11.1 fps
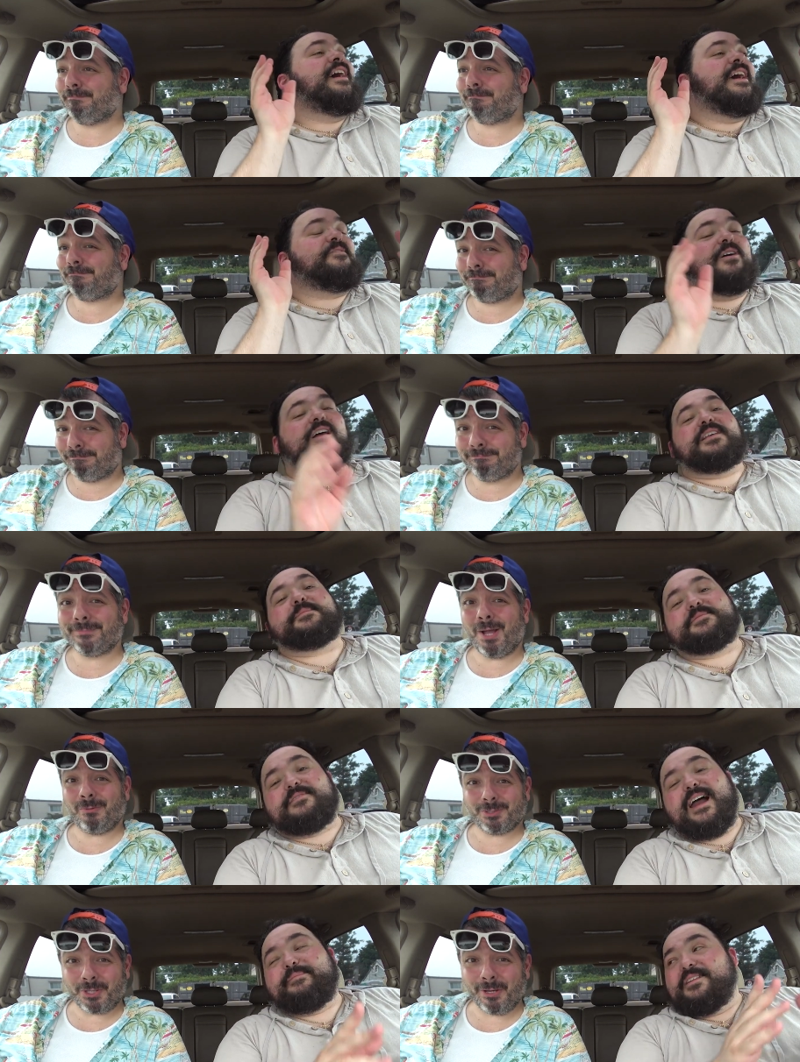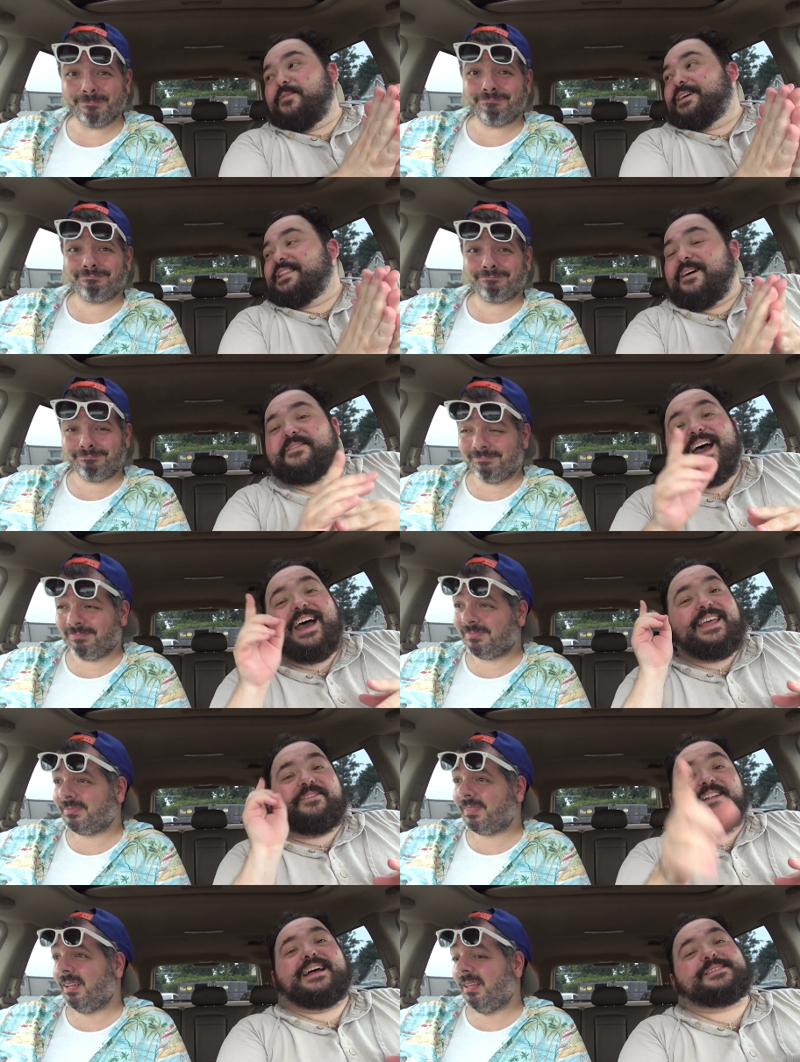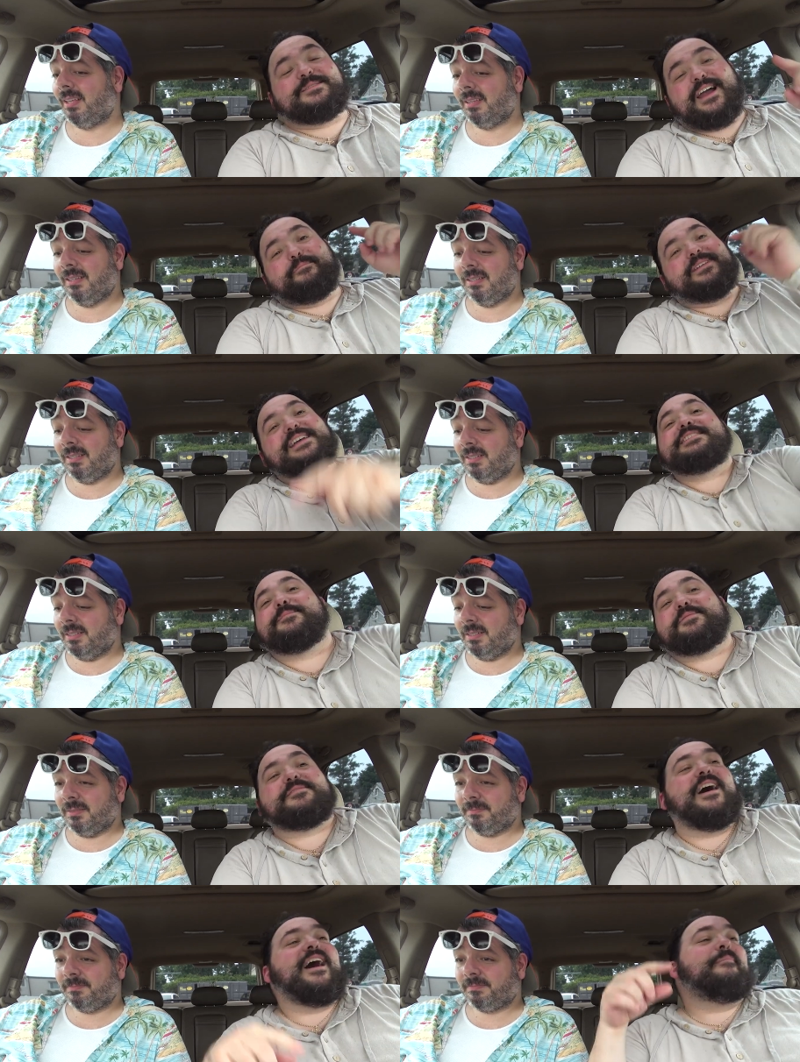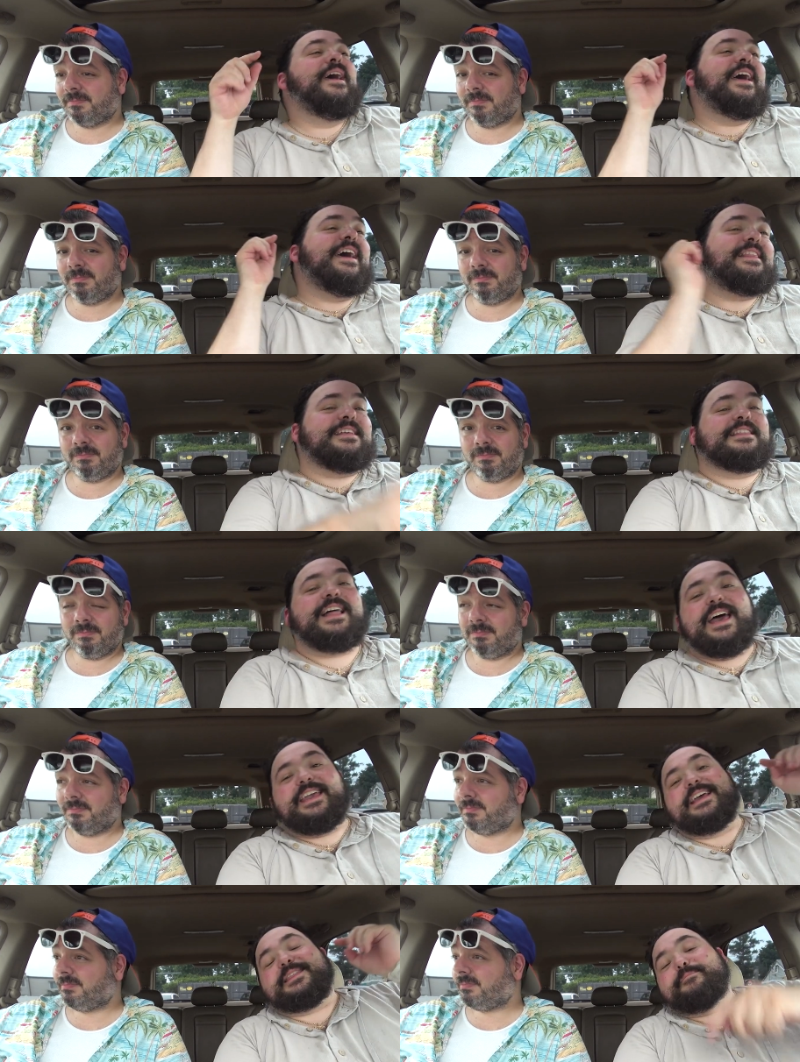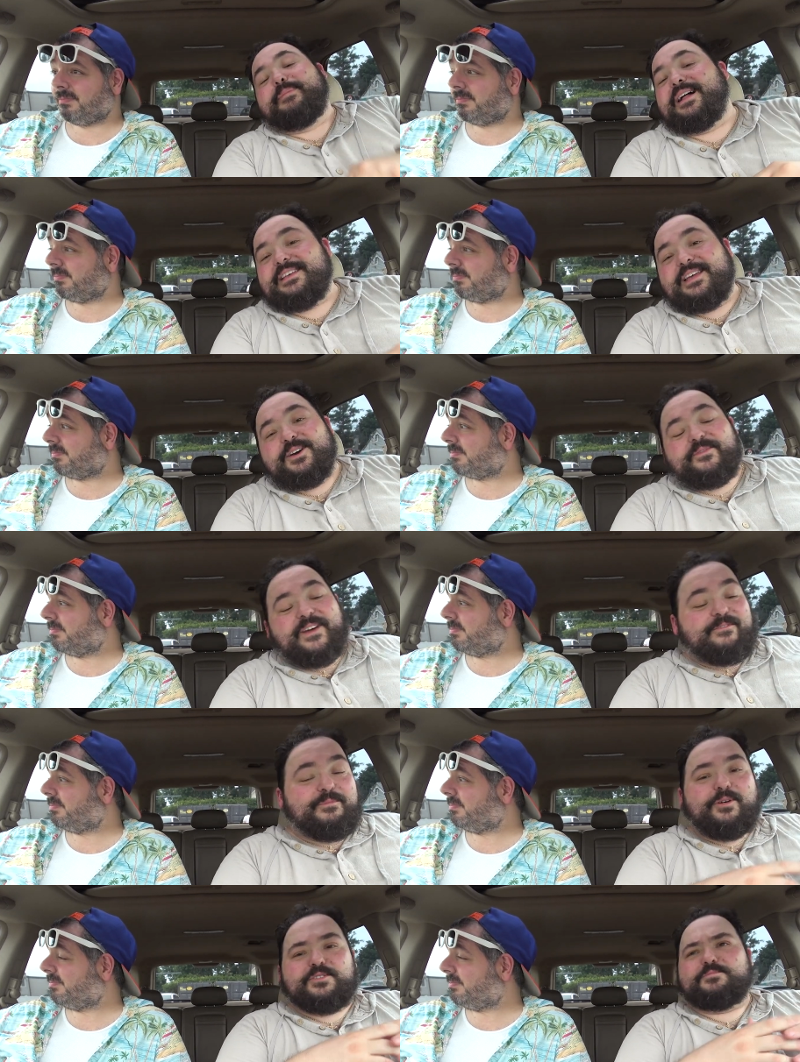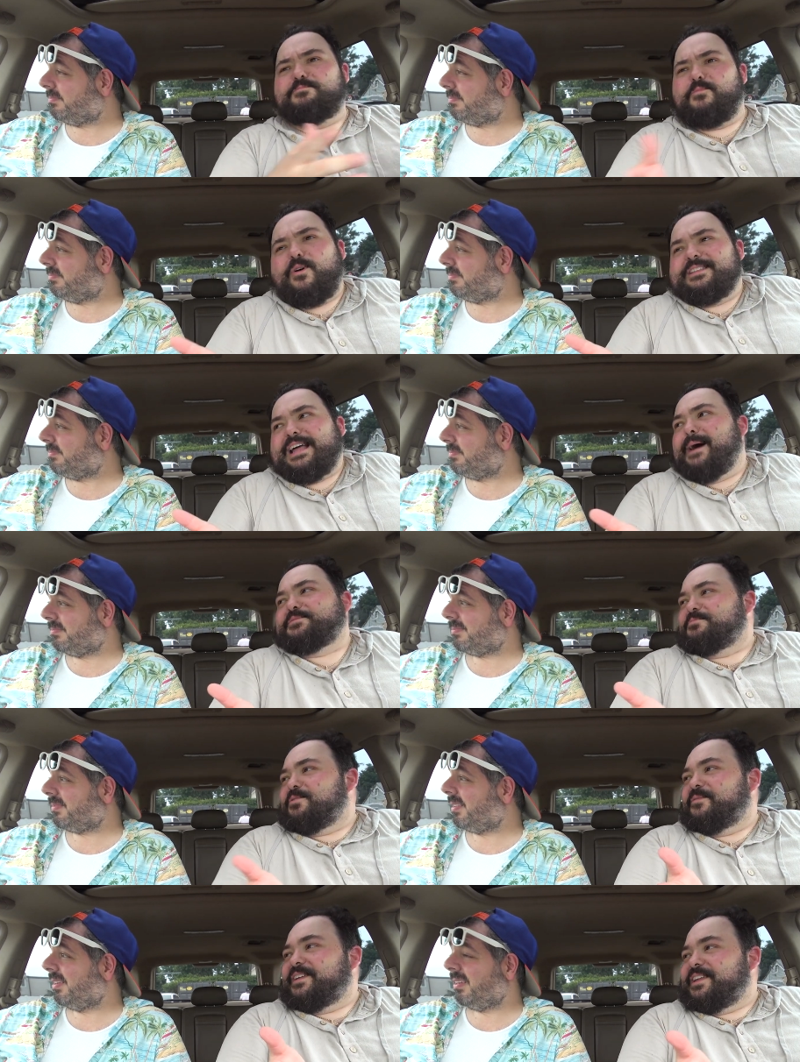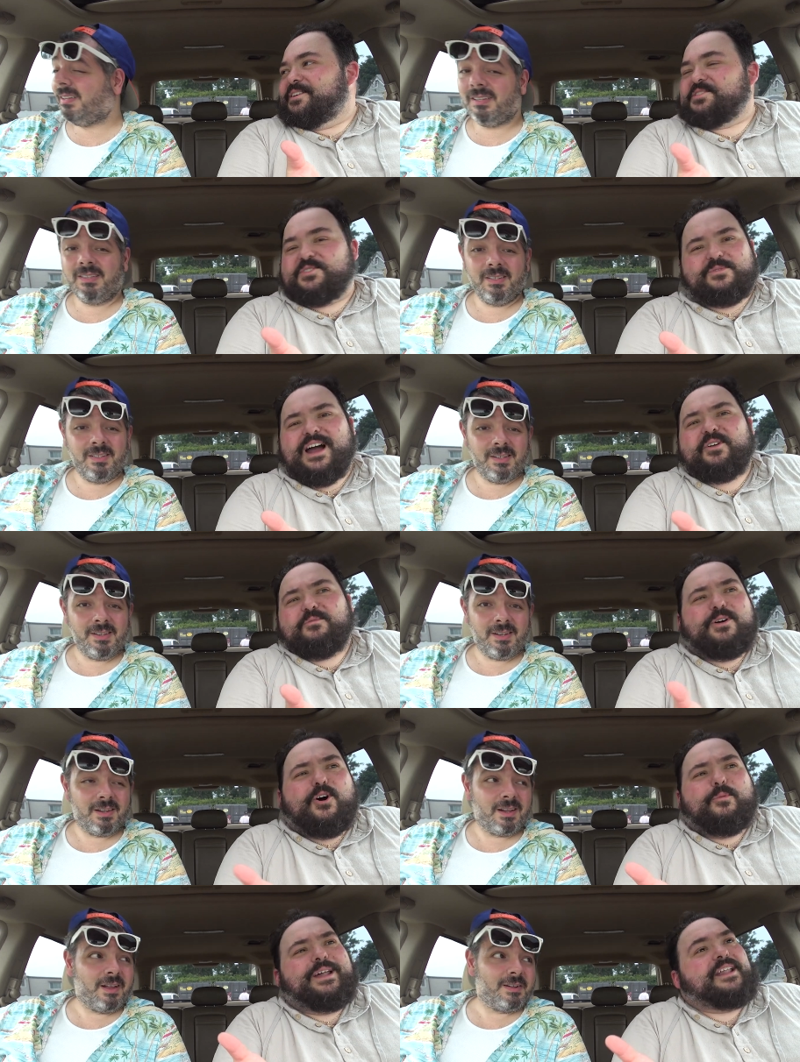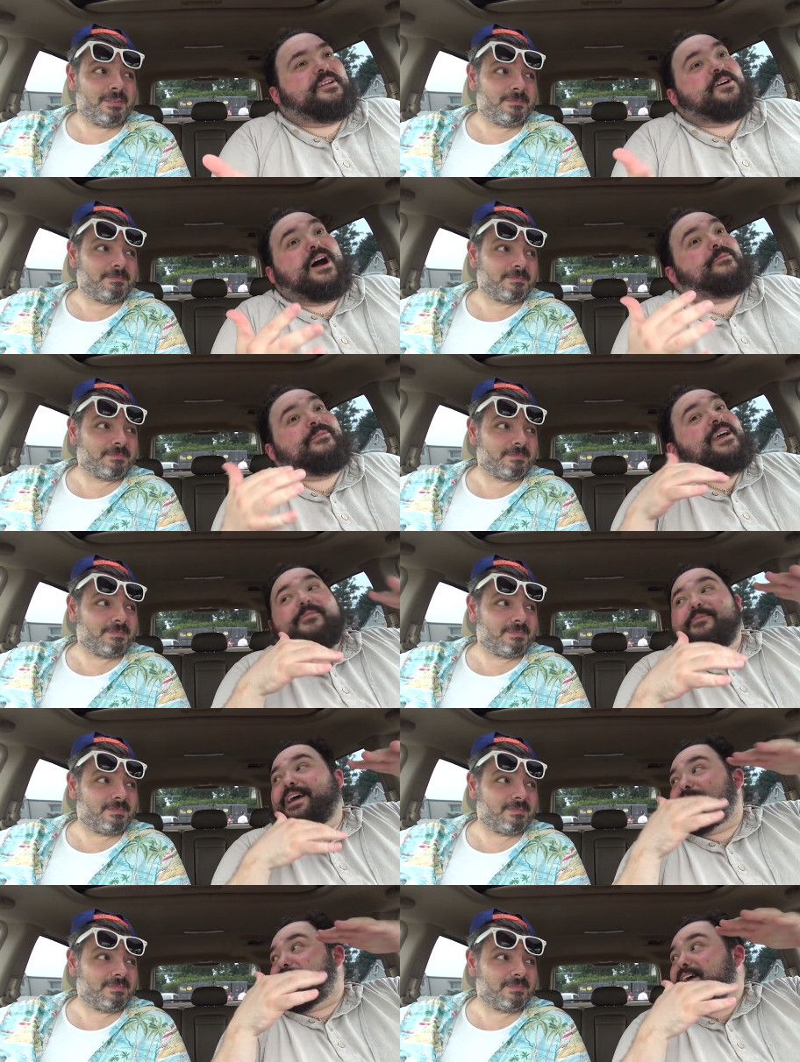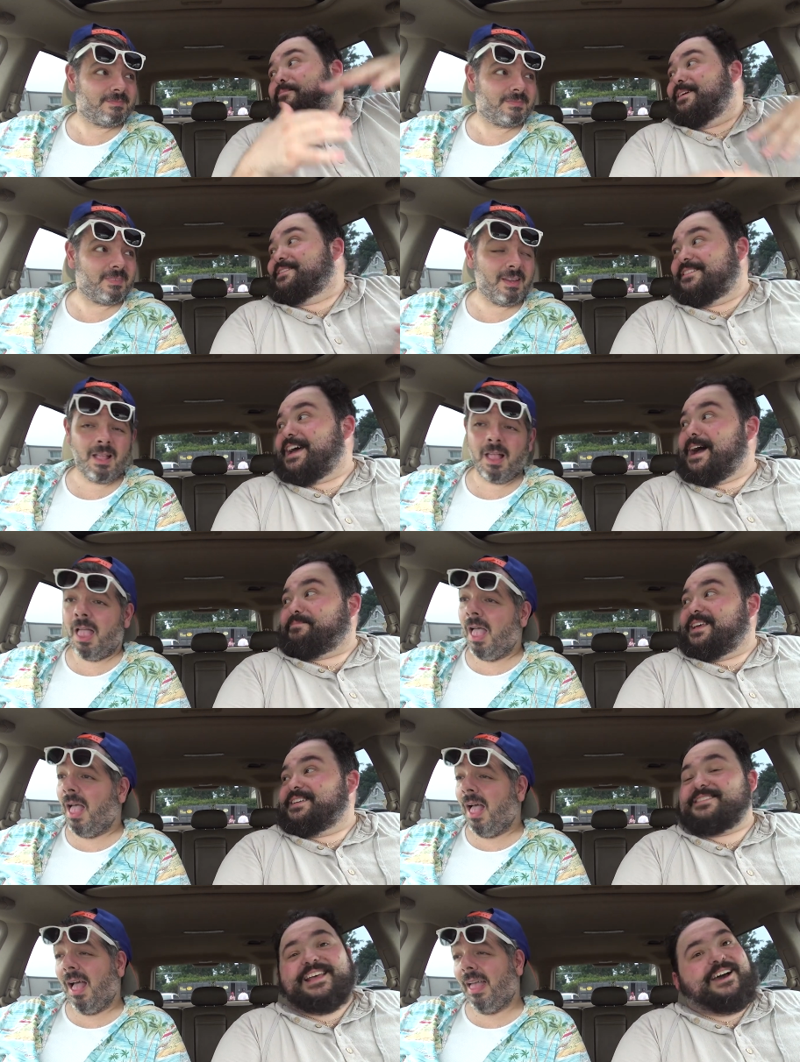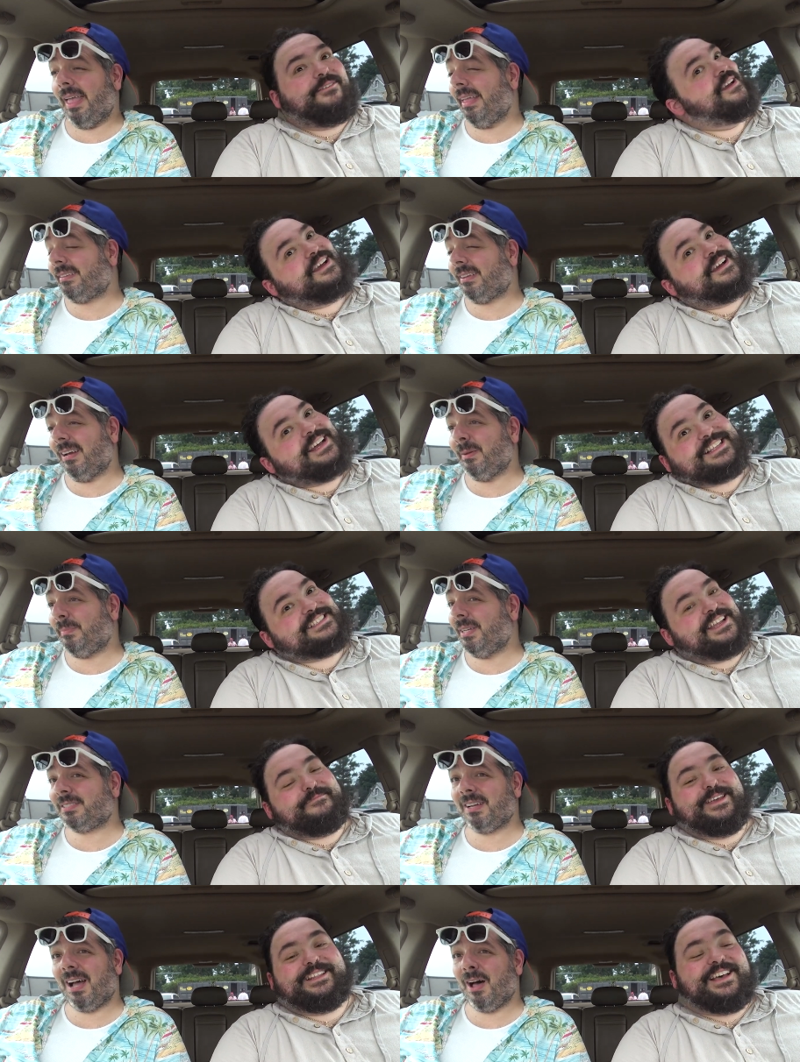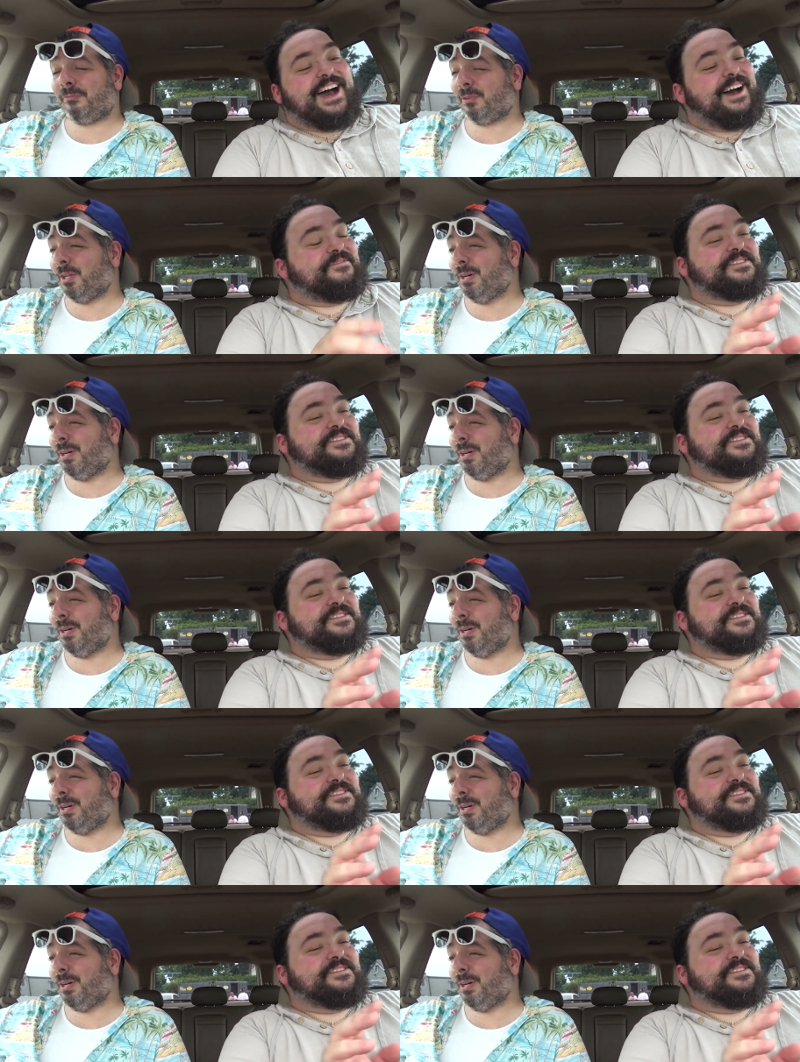Speaker 1: If you're already subscribed, you know we love that. If you're not subscribed, please subscribe. Hit the like, hit the bell to get notified when we post more lobster roll videos, because we're on a roll, but I don't know how. We got to find a place to top this now. It's gonna be tough.